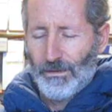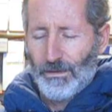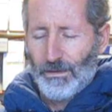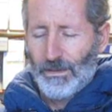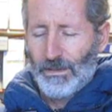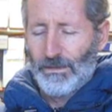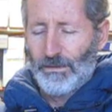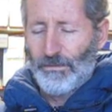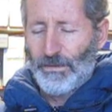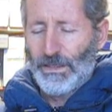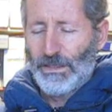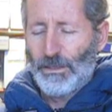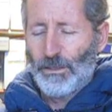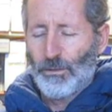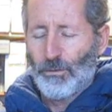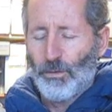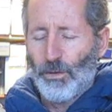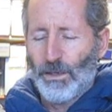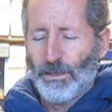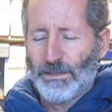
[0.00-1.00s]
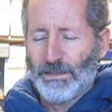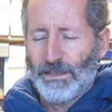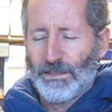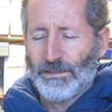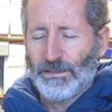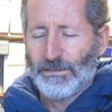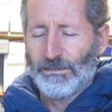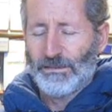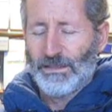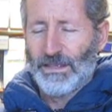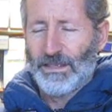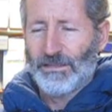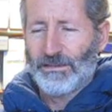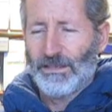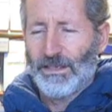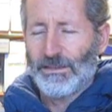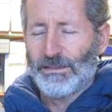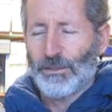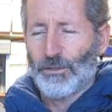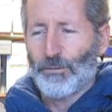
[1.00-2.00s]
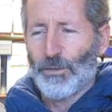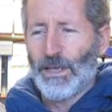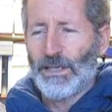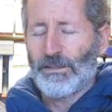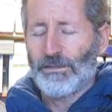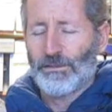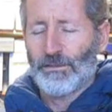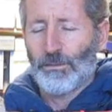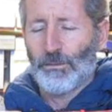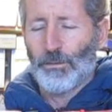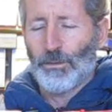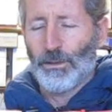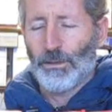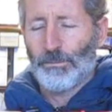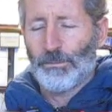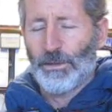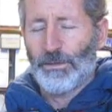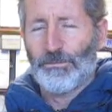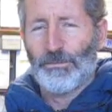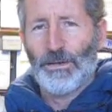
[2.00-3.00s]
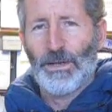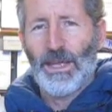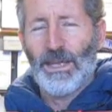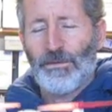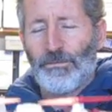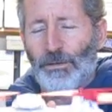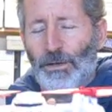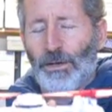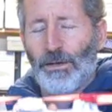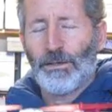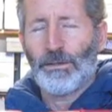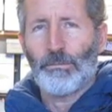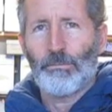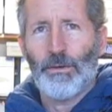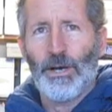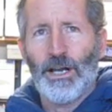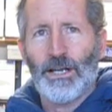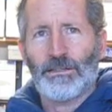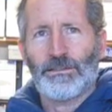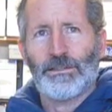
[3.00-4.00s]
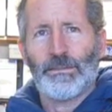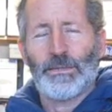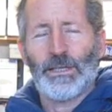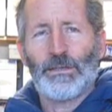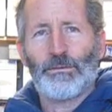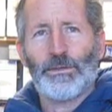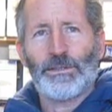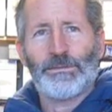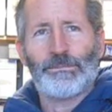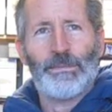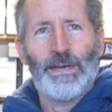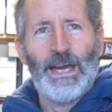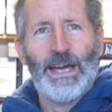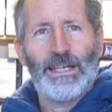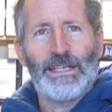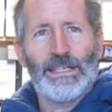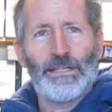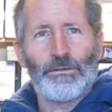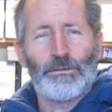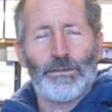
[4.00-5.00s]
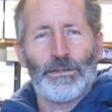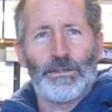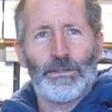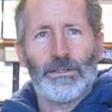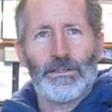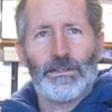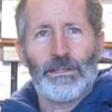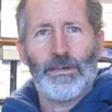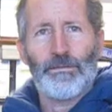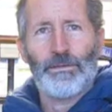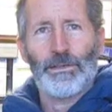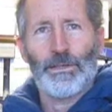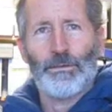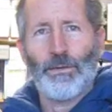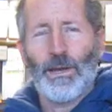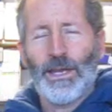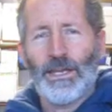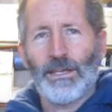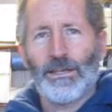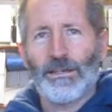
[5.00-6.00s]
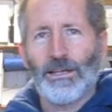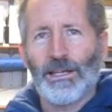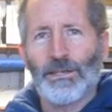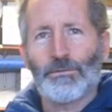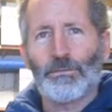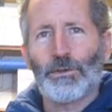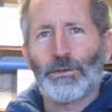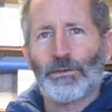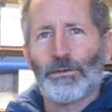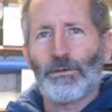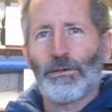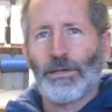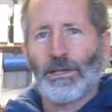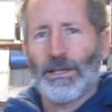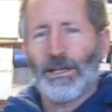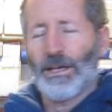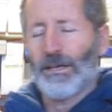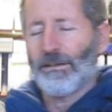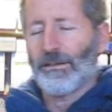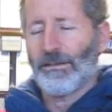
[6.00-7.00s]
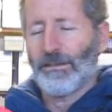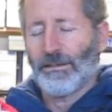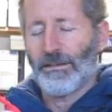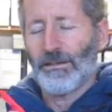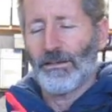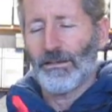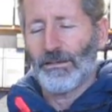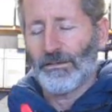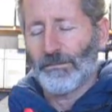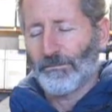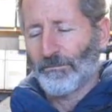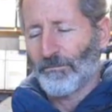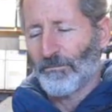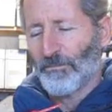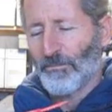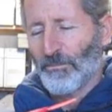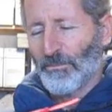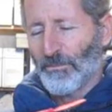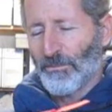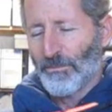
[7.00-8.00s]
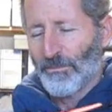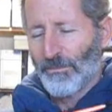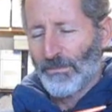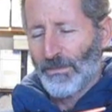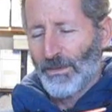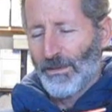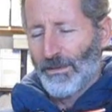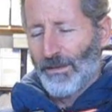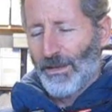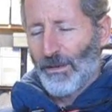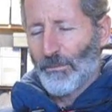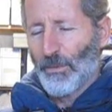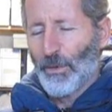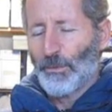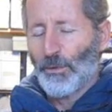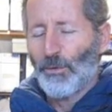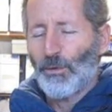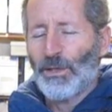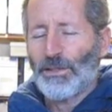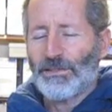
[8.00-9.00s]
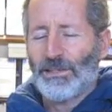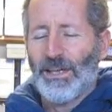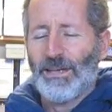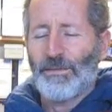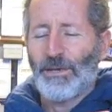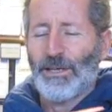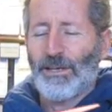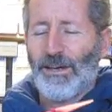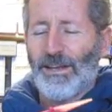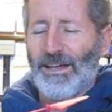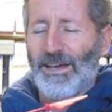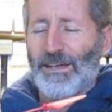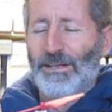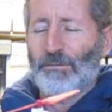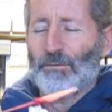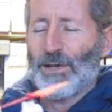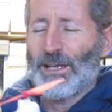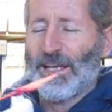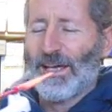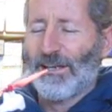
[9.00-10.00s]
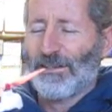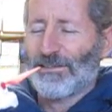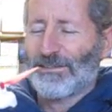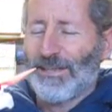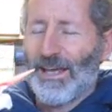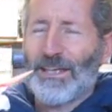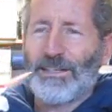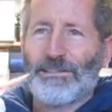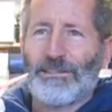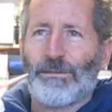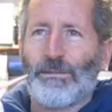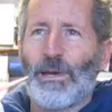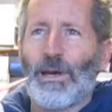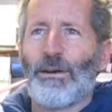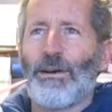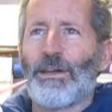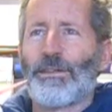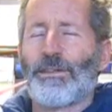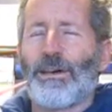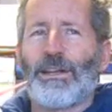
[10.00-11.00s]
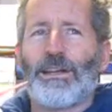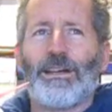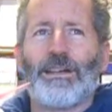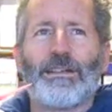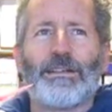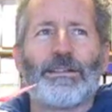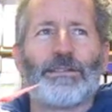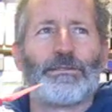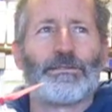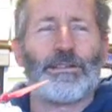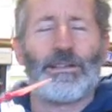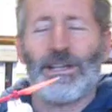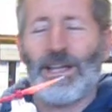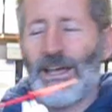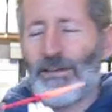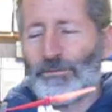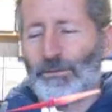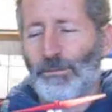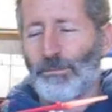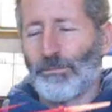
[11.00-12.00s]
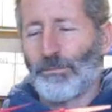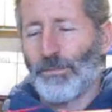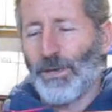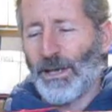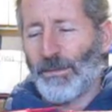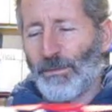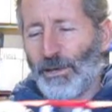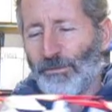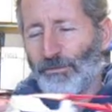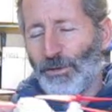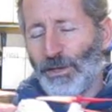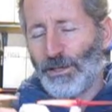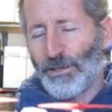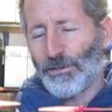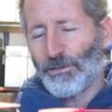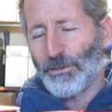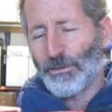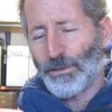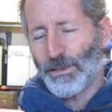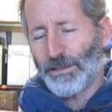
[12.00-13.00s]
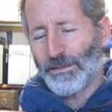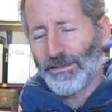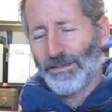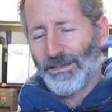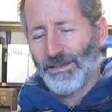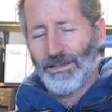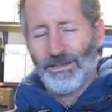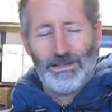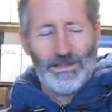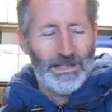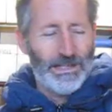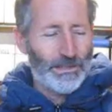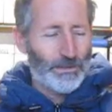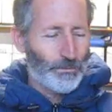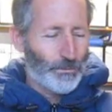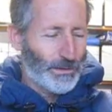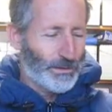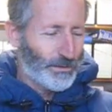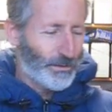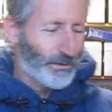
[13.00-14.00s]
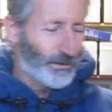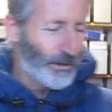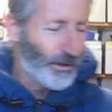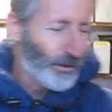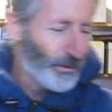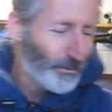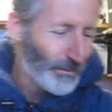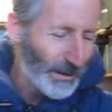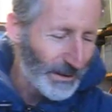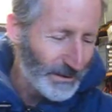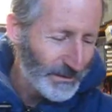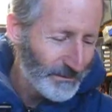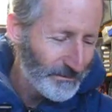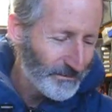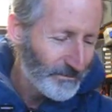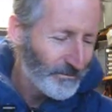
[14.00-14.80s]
And the video quality on this thing, it's not the greatest in the world, but for 100 bucks, I mean, it wasn't bad either. You could definitely recognize what you're looking at. And I remember one time it went out of sight somehow. I thought I was going to have to buy my friend a new one. Hit the return to home button.